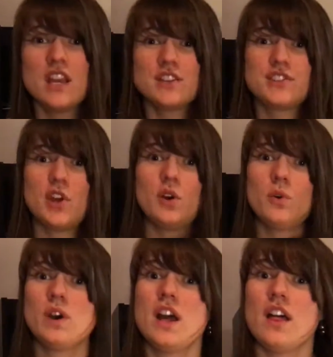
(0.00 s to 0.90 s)

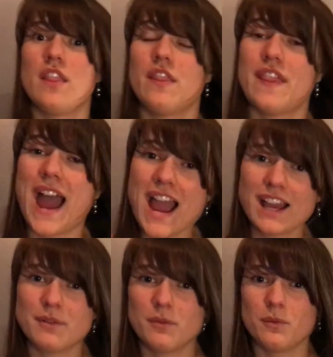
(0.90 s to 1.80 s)
So
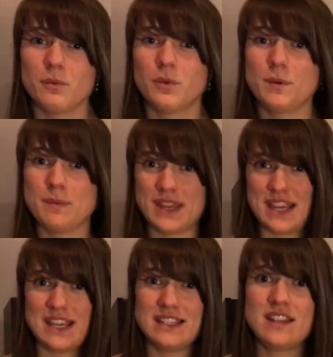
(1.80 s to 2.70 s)
that would
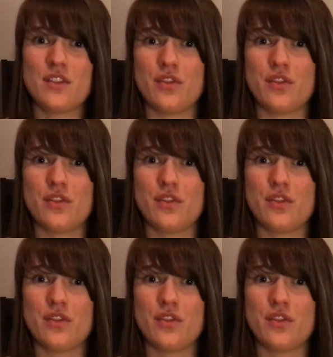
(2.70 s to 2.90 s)
mean